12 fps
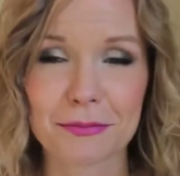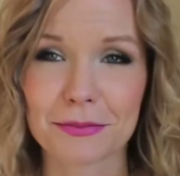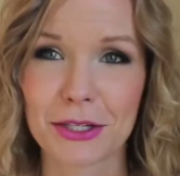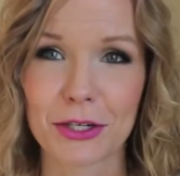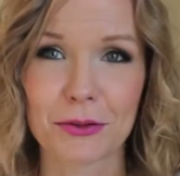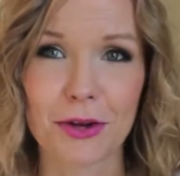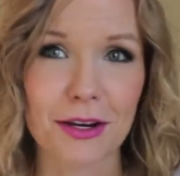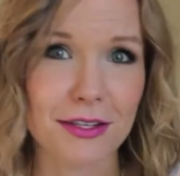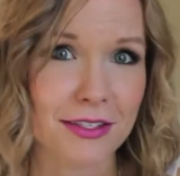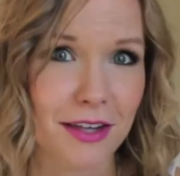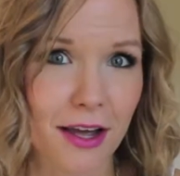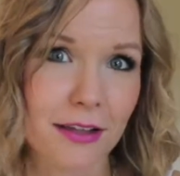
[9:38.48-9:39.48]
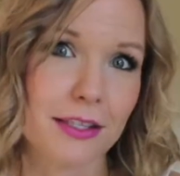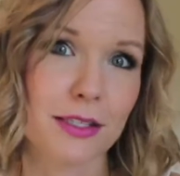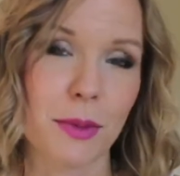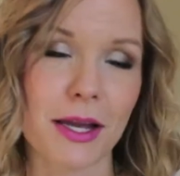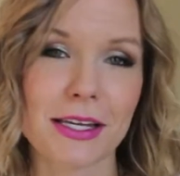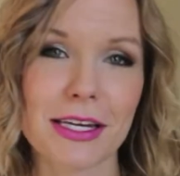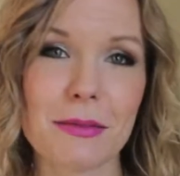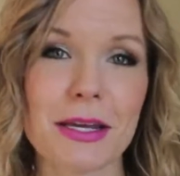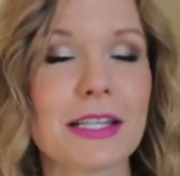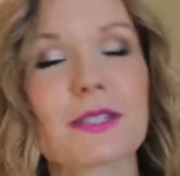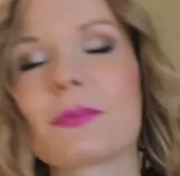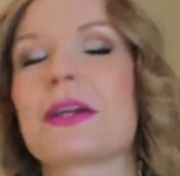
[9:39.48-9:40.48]
you know, not a stylist by any
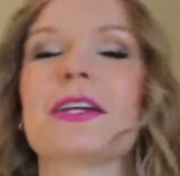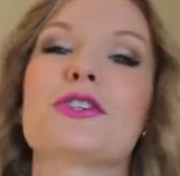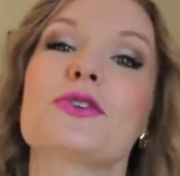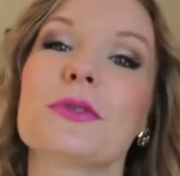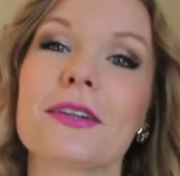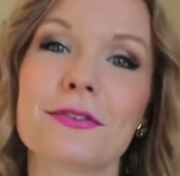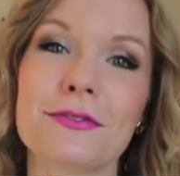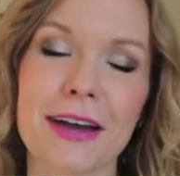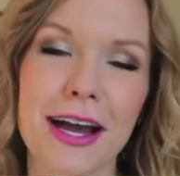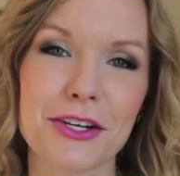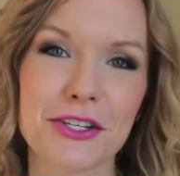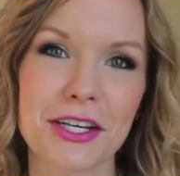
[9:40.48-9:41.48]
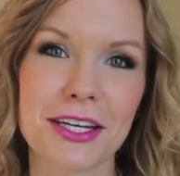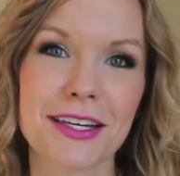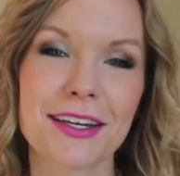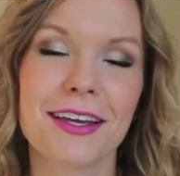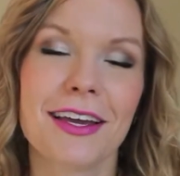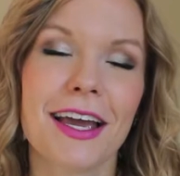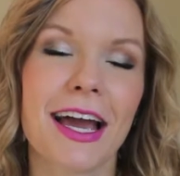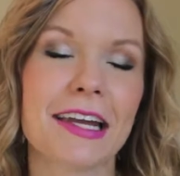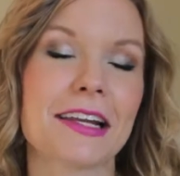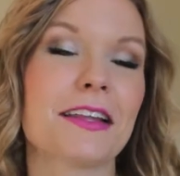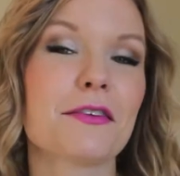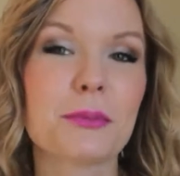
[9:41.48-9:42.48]
means, but I do love fashion, and
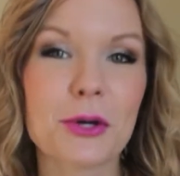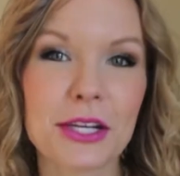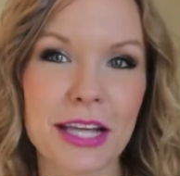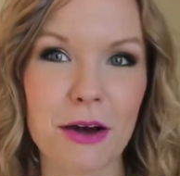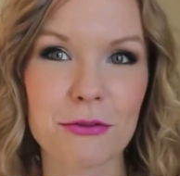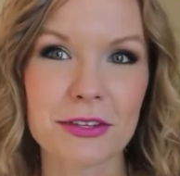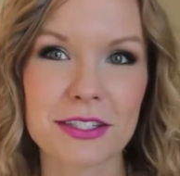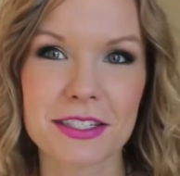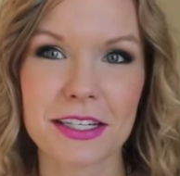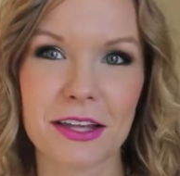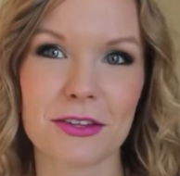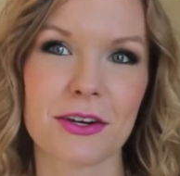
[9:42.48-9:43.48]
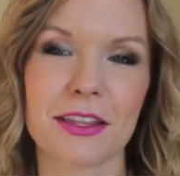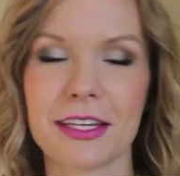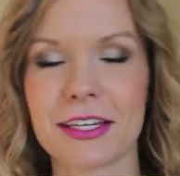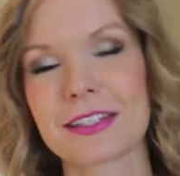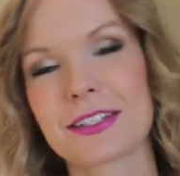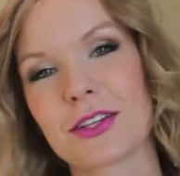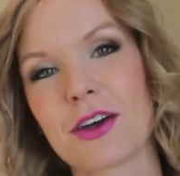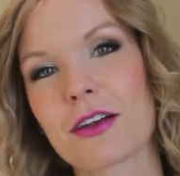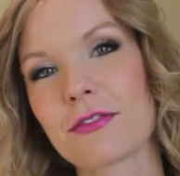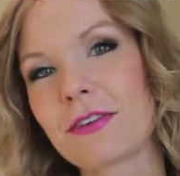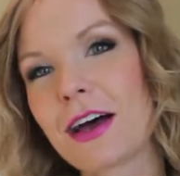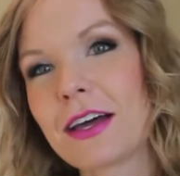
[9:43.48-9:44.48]
I love putting outfits together. I think it's a lot
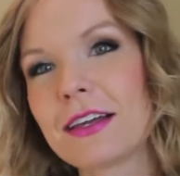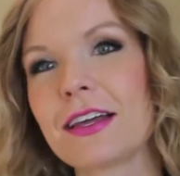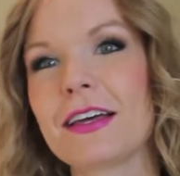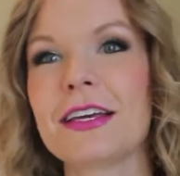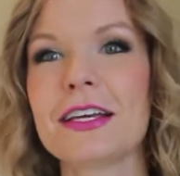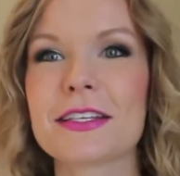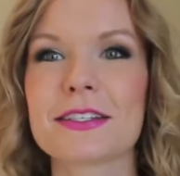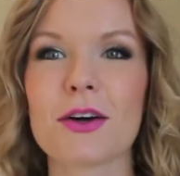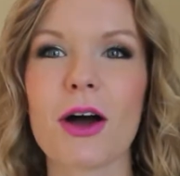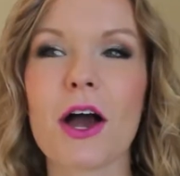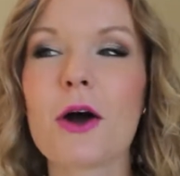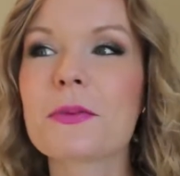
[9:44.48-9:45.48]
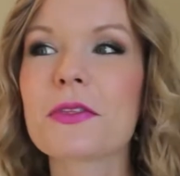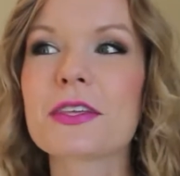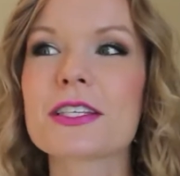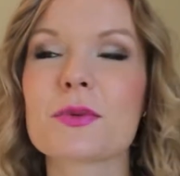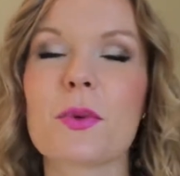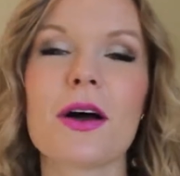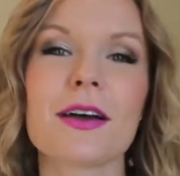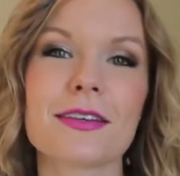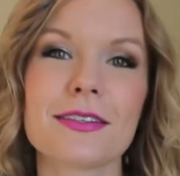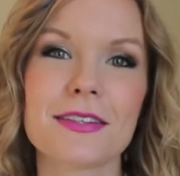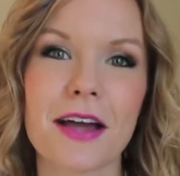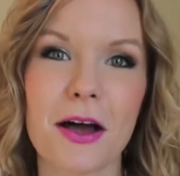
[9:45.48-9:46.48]
of fun. So I hope that this
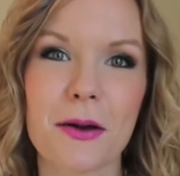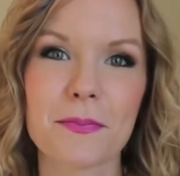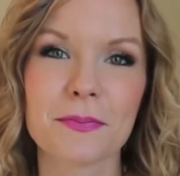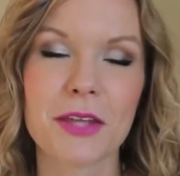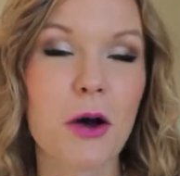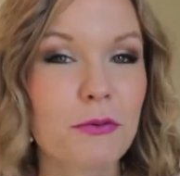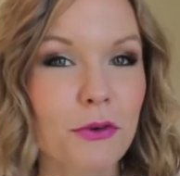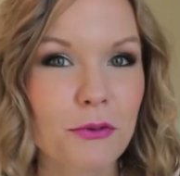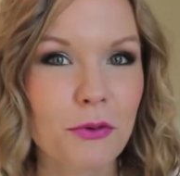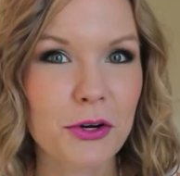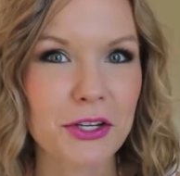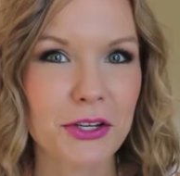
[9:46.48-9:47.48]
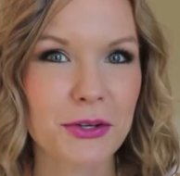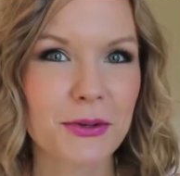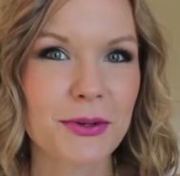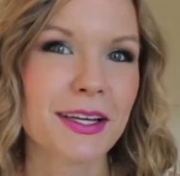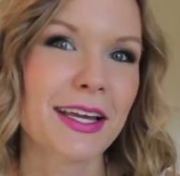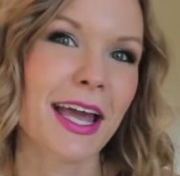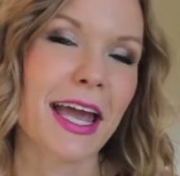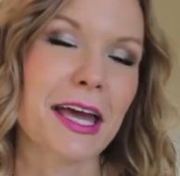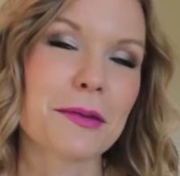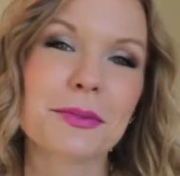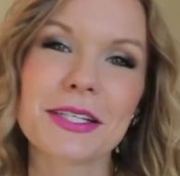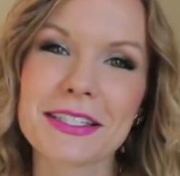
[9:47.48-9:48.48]
was helpful for you,
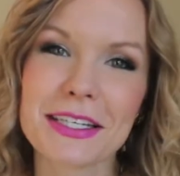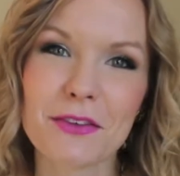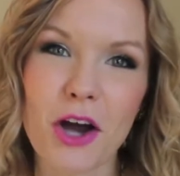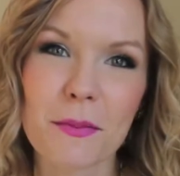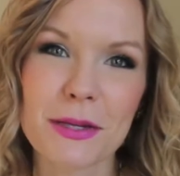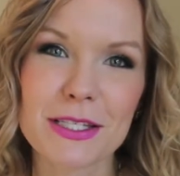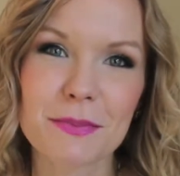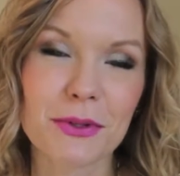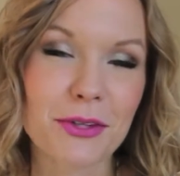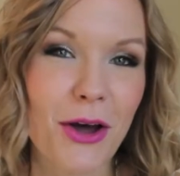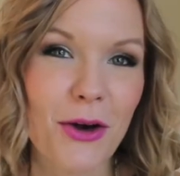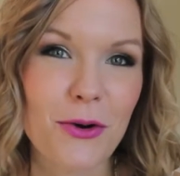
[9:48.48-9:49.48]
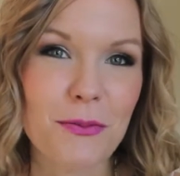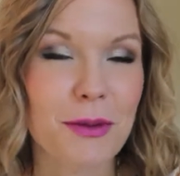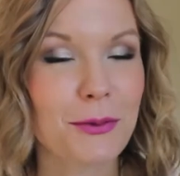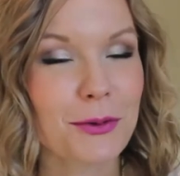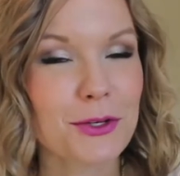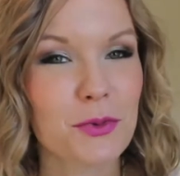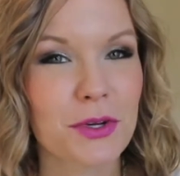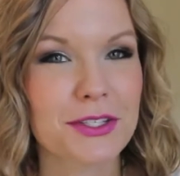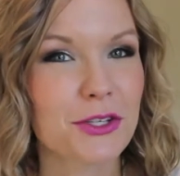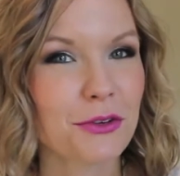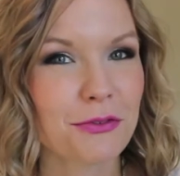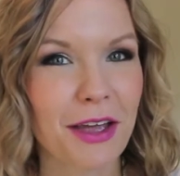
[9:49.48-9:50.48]
and please leave comments below, maybe which
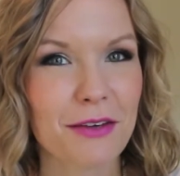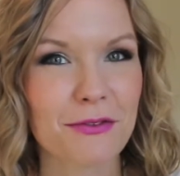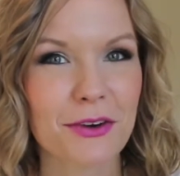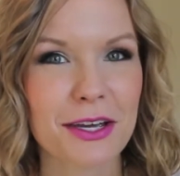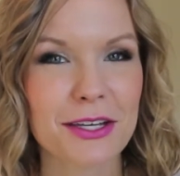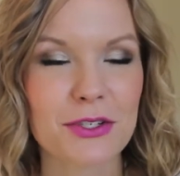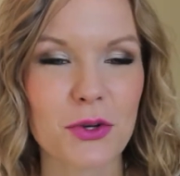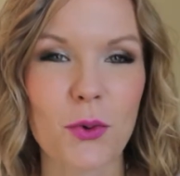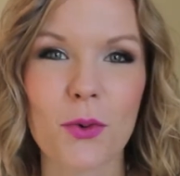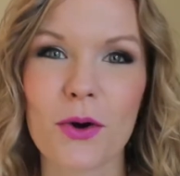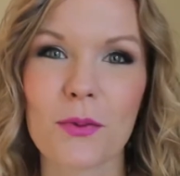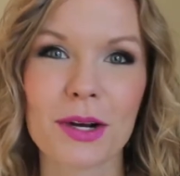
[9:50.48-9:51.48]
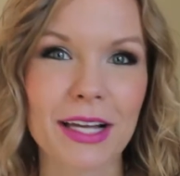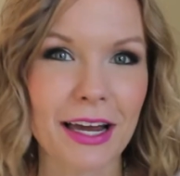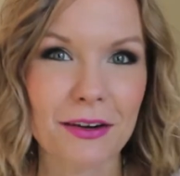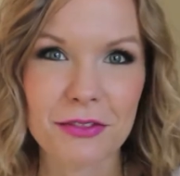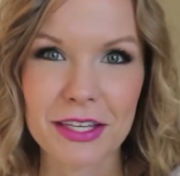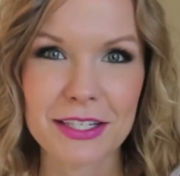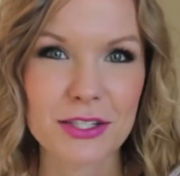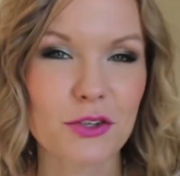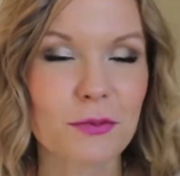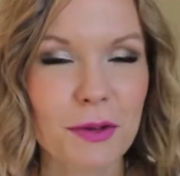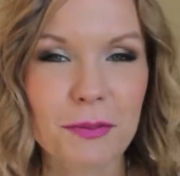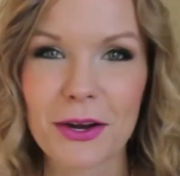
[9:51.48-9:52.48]
one's your favorite, or what kind of things
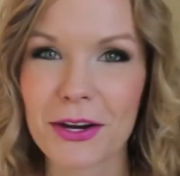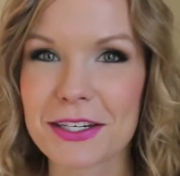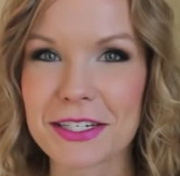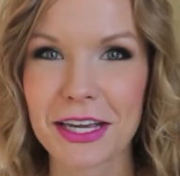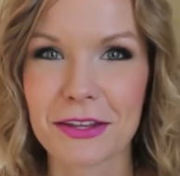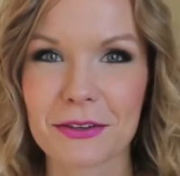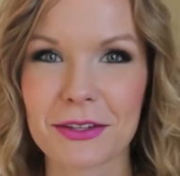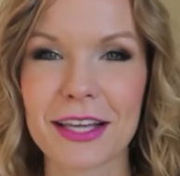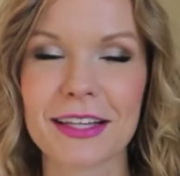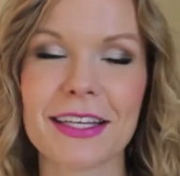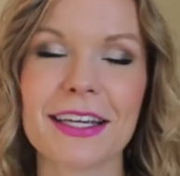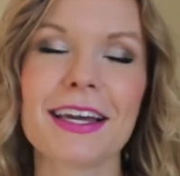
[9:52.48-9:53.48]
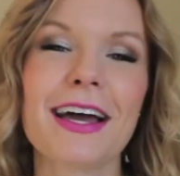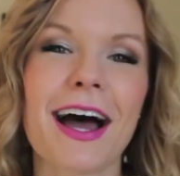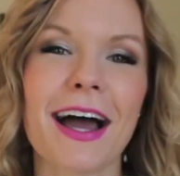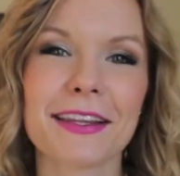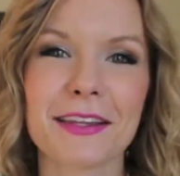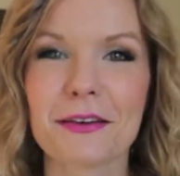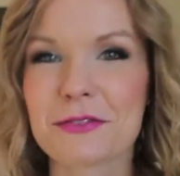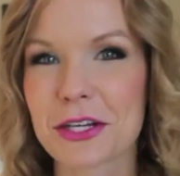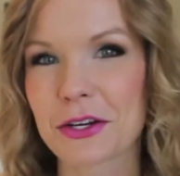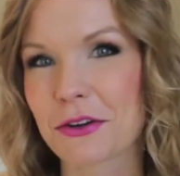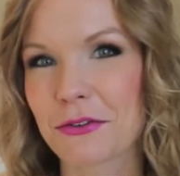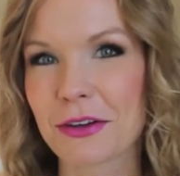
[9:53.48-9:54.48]
you've been pairing together lately. I'd love to
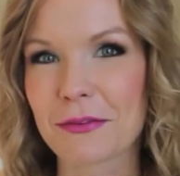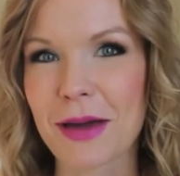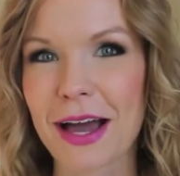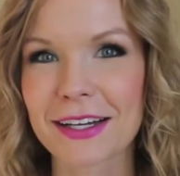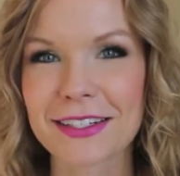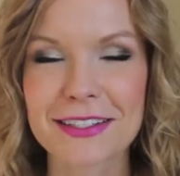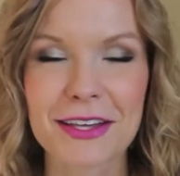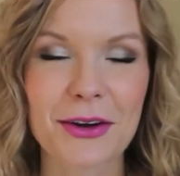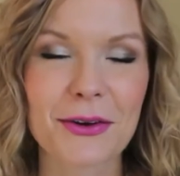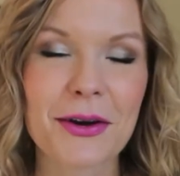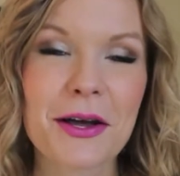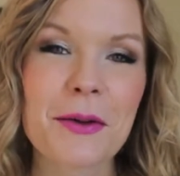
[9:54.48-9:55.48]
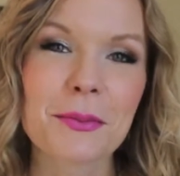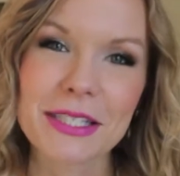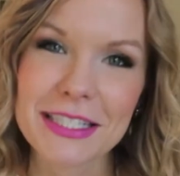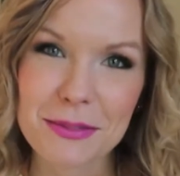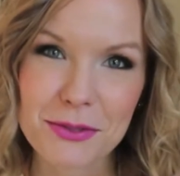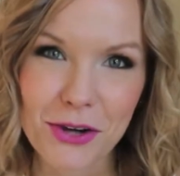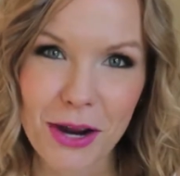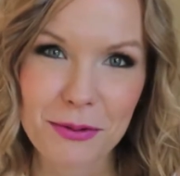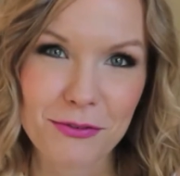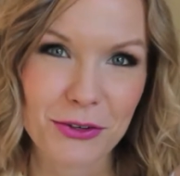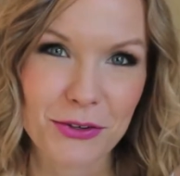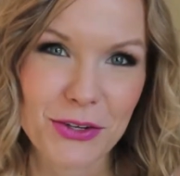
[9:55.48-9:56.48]
hear your feedback. So please subscribe
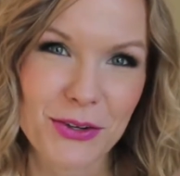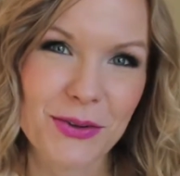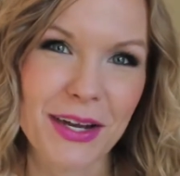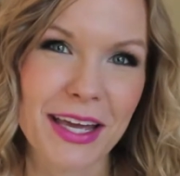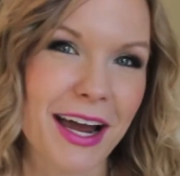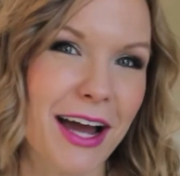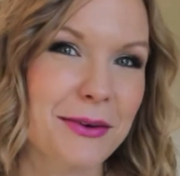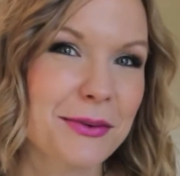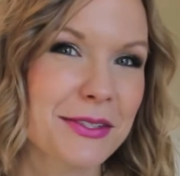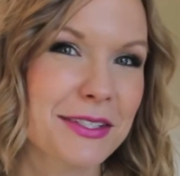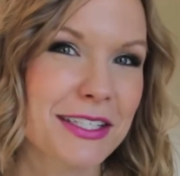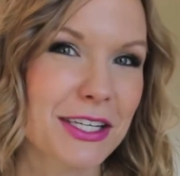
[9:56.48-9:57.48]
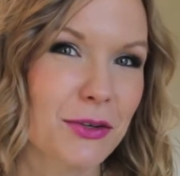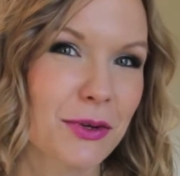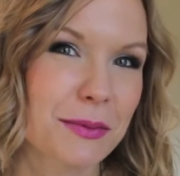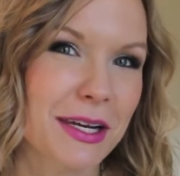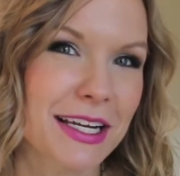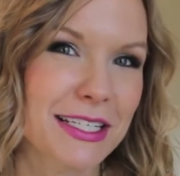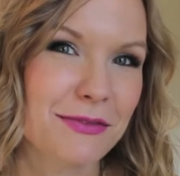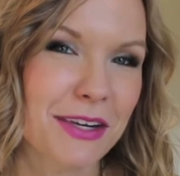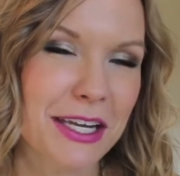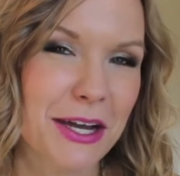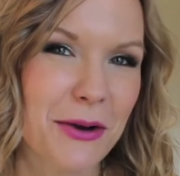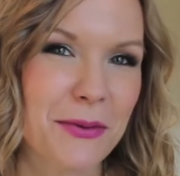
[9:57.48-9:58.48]
if you're new, and I will see you in my next
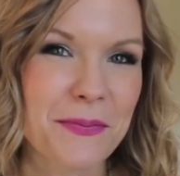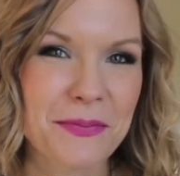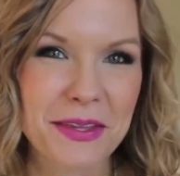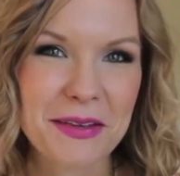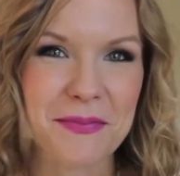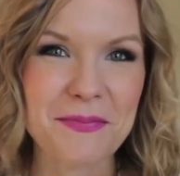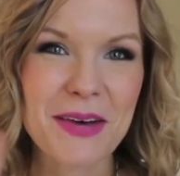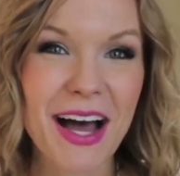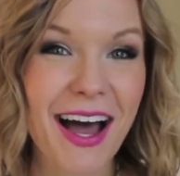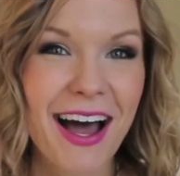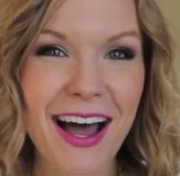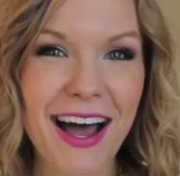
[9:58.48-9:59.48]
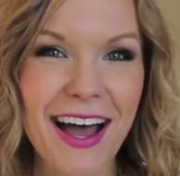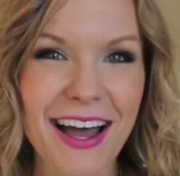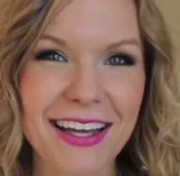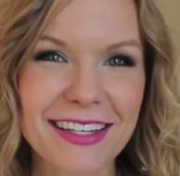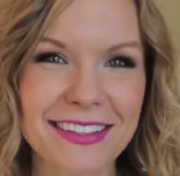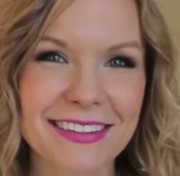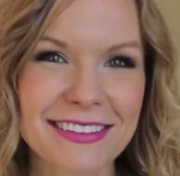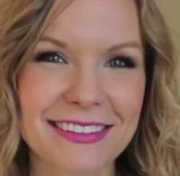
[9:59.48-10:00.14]
video. Bye!